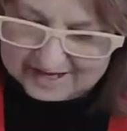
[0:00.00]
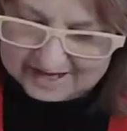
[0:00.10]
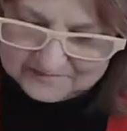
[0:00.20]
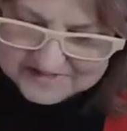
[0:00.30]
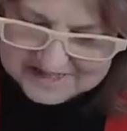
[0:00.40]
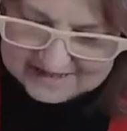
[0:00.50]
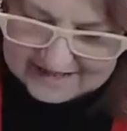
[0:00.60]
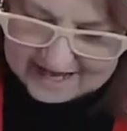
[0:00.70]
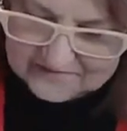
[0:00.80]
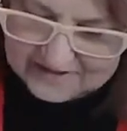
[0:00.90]

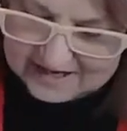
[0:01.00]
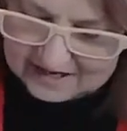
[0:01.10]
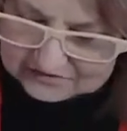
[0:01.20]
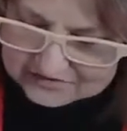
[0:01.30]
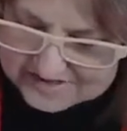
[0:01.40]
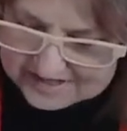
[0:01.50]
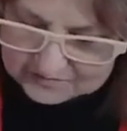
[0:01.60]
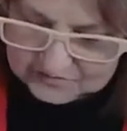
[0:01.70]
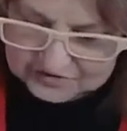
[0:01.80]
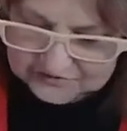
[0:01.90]
empty advent calendars that
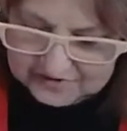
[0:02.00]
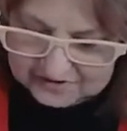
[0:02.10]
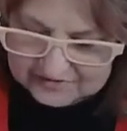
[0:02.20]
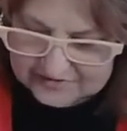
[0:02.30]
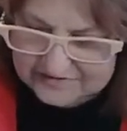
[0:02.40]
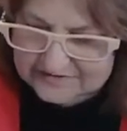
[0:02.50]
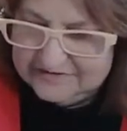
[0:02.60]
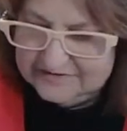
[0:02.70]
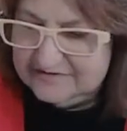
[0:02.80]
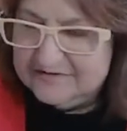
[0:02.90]
I'm going to fill
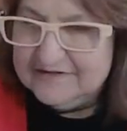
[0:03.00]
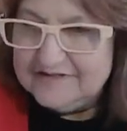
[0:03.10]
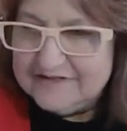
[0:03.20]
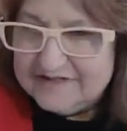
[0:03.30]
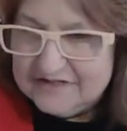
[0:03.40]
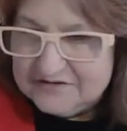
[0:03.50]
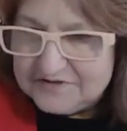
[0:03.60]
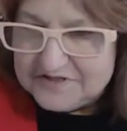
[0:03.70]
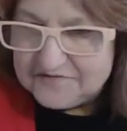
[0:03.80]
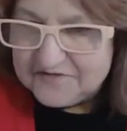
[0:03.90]

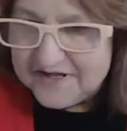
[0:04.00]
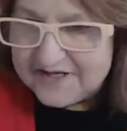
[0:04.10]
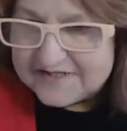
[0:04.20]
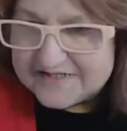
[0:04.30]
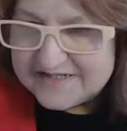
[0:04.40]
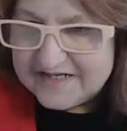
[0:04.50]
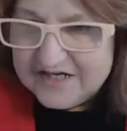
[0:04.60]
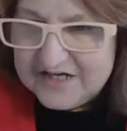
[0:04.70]
with different things.